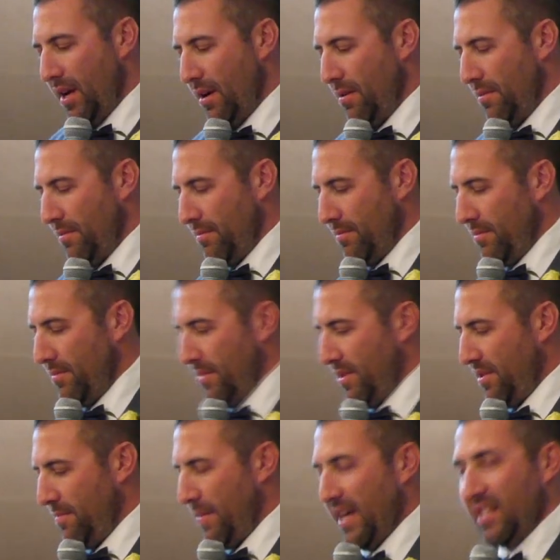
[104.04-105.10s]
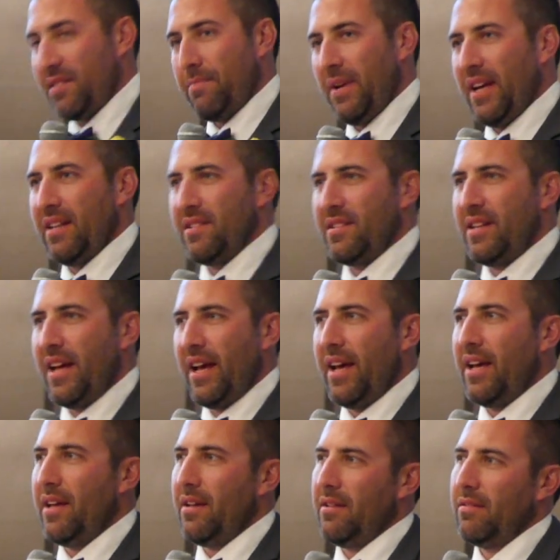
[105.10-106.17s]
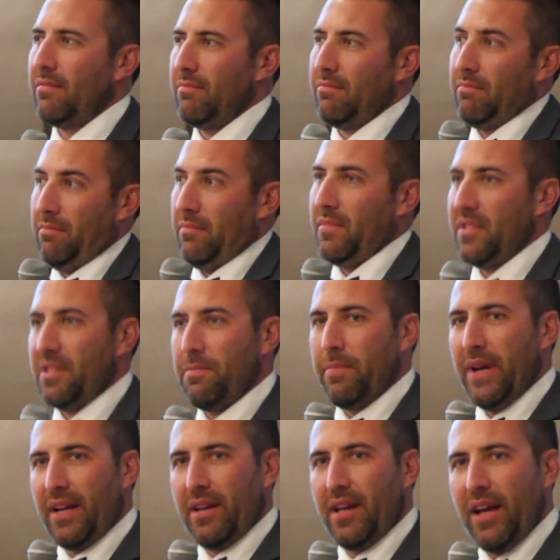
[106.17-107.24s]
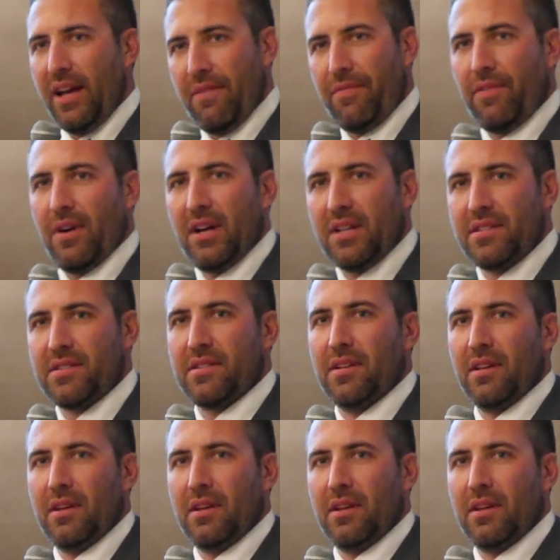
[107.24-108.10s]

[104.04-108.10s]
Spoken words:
out to Best Man's Day. It's a big day for us.